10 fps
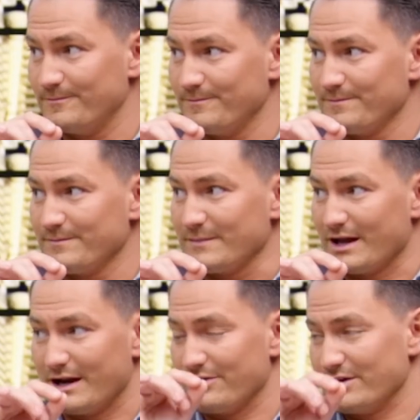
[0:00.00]

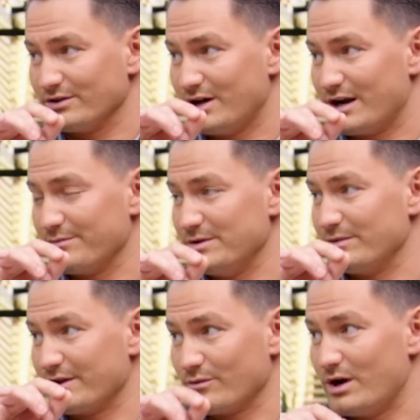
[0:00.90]
And I think a lot of the people
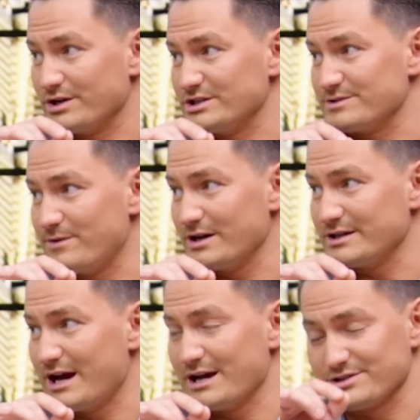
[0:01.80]
that are watching this
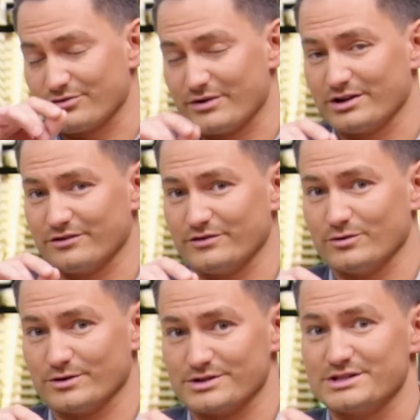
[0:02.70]
podcast, that are regular
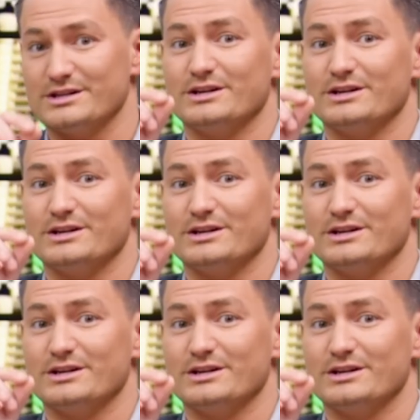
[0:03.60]
viewers,